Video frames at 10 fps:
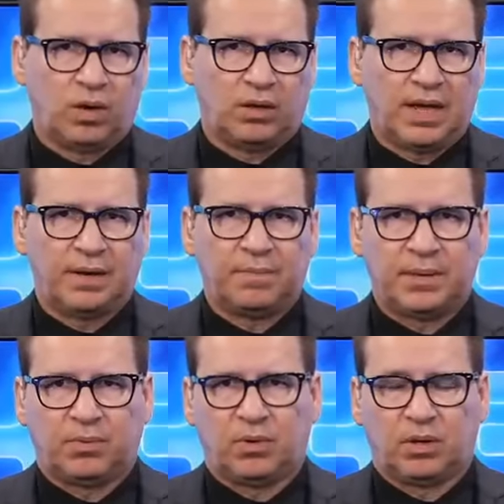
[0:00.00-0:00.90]
where a lot of
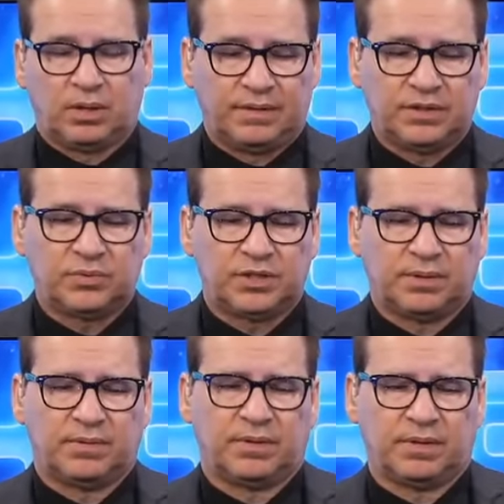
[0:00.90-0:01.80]
people are, and this was
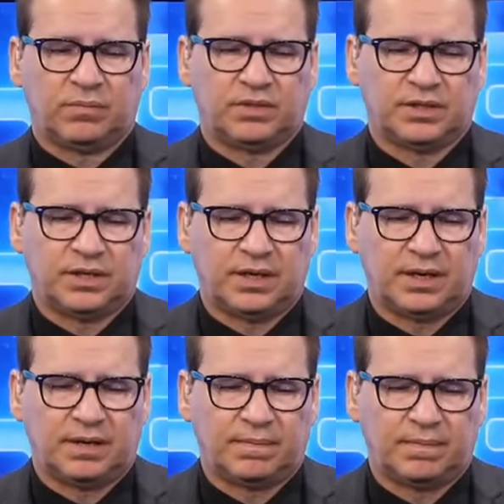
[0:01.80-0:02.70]
something that was
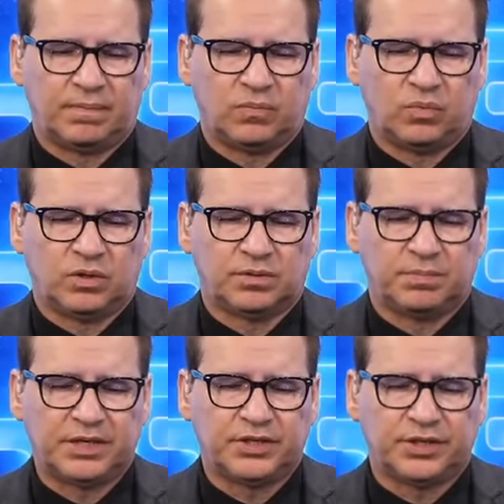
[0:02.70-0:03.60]

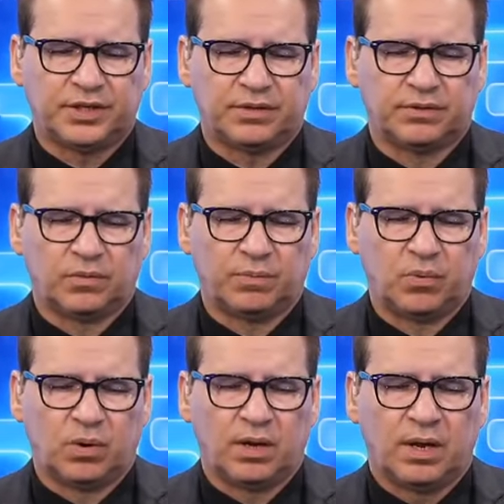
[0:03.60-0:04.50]
mentioned here in the
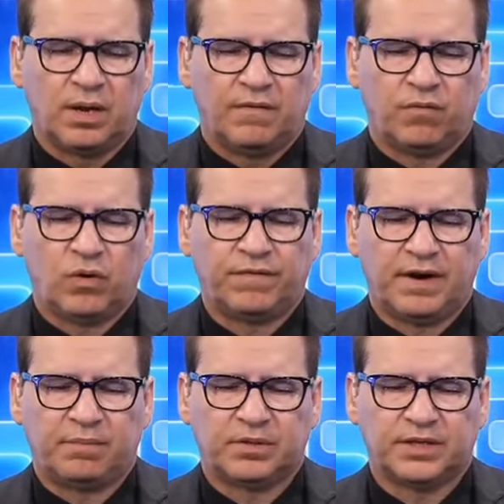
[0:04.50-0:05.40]
report.
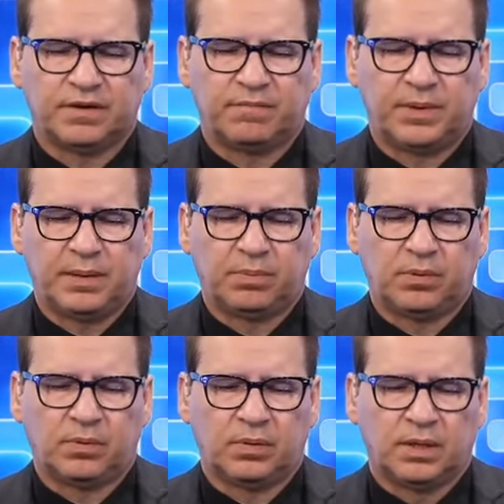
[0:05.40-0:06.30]
45% of
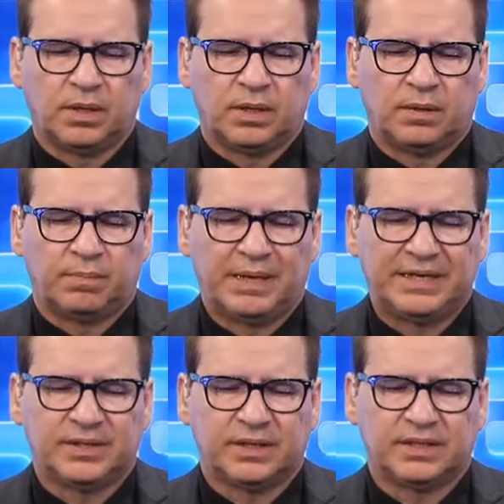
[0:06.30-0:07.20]
people
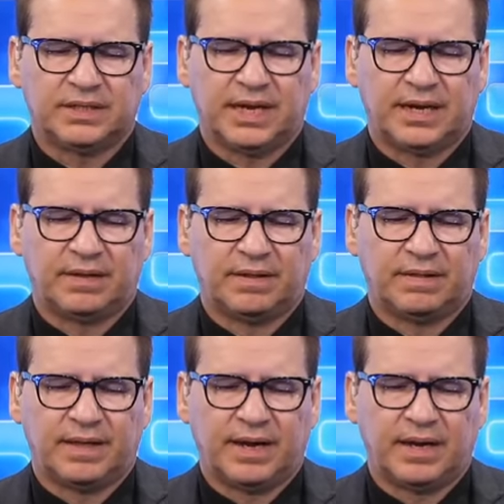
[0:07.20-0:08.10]
basically said
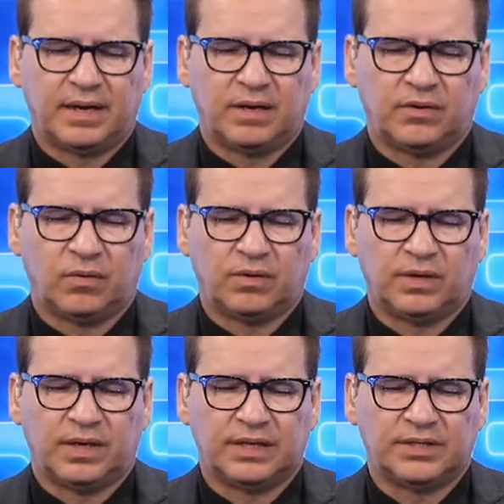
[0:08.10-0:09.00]
that they don't
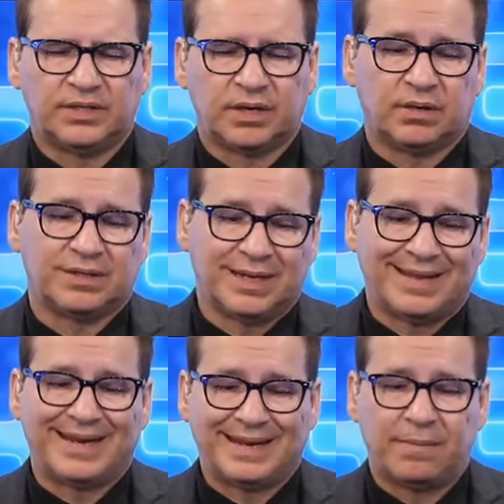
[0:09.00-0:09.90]
necessarily say
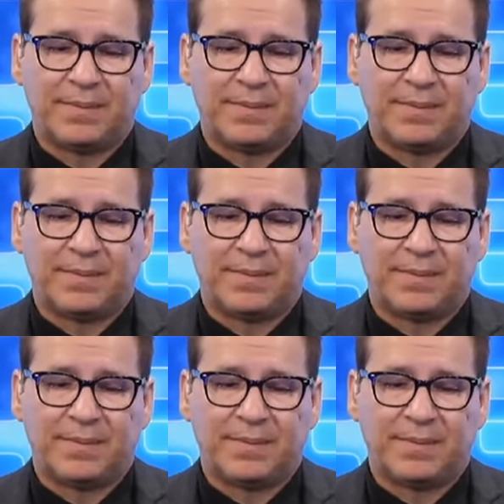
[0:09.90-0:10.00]
they can